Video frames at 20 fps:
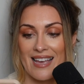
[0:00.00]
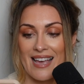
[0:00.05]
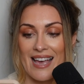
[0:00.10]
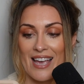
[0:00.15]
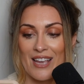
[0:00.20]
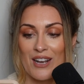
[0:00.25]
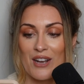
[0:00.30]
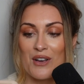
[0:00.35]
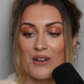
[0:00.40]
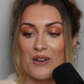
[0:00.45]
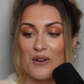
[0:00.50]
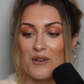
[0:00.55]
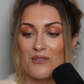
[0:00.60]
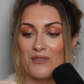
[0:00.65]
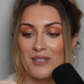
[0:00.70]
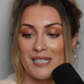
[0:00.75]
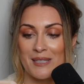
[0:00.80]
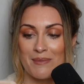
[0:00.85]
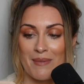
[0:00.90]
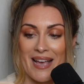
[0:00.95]
I look
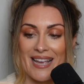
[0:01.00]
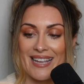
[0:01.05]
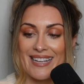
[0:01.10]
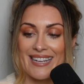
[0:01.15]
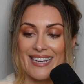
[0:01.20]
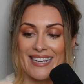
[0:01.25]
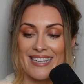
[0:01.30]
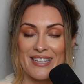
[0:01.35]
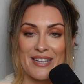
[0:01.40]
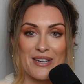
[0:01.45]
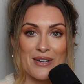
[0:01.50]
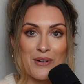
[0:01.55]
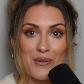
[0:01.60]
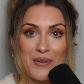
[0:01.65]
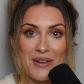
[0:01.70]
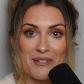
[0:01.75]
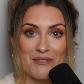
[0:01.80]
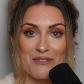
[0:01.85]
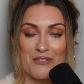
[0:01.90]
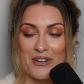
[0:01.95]
over smiling and go
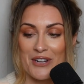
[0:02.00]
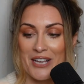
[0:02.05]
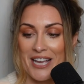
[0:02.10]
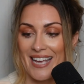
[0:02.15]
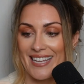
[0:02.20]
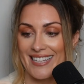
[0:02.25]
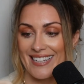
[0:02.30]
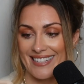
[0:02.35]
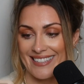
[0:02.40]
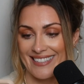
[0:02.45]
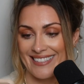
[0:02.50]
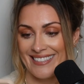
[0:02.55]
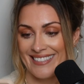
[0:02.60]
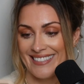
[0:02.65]
in for a cuddle.